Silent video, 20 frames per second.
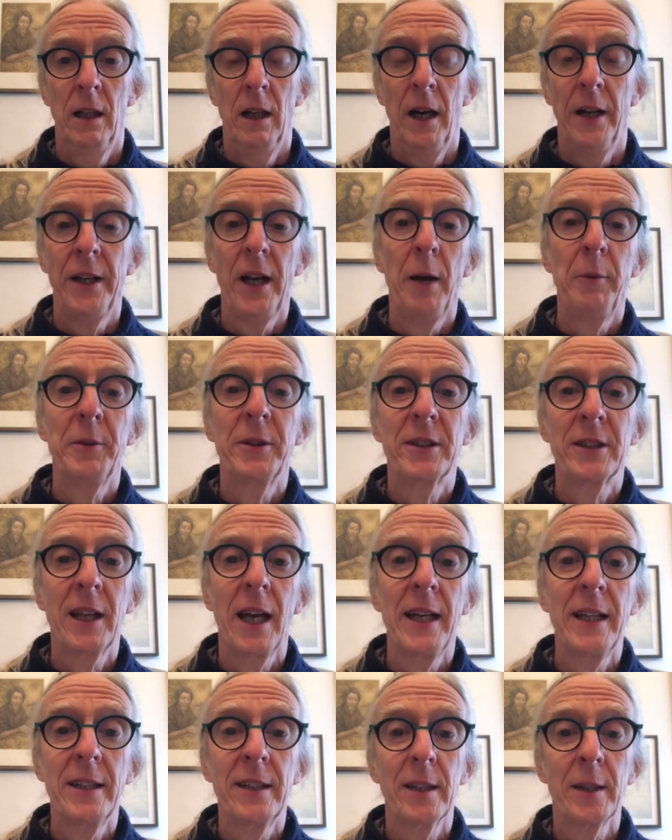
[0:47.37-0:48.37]
And I would
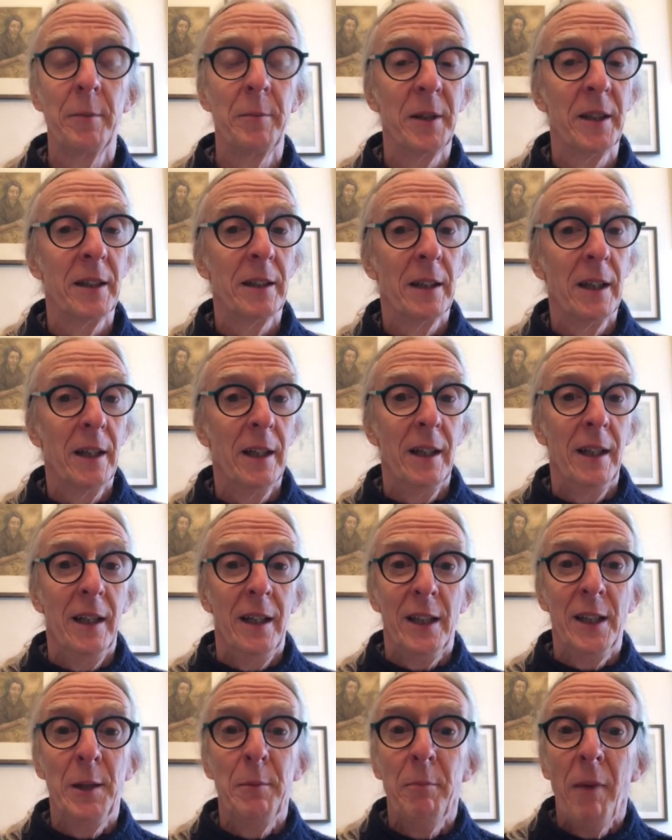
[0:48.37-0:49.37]
say to them that
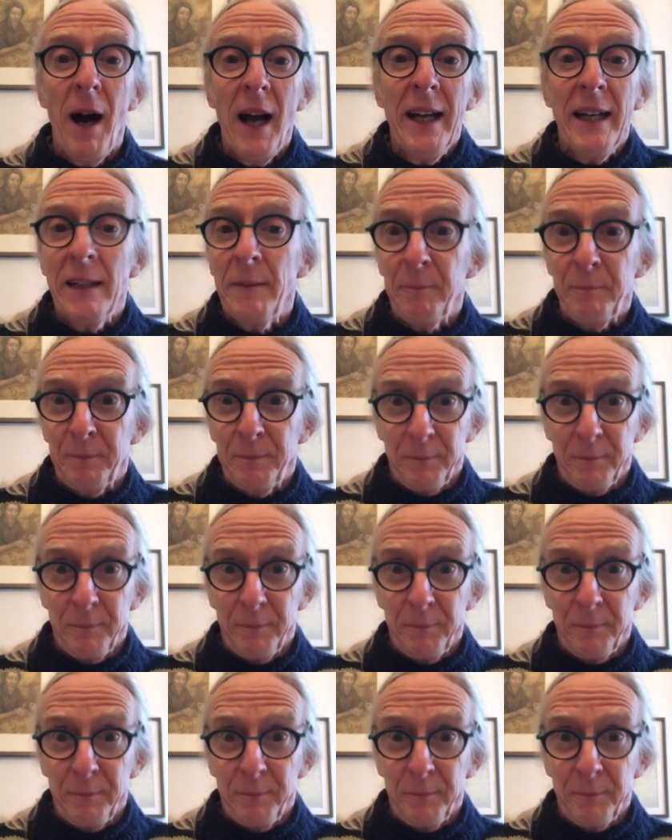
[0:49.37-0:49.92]
you might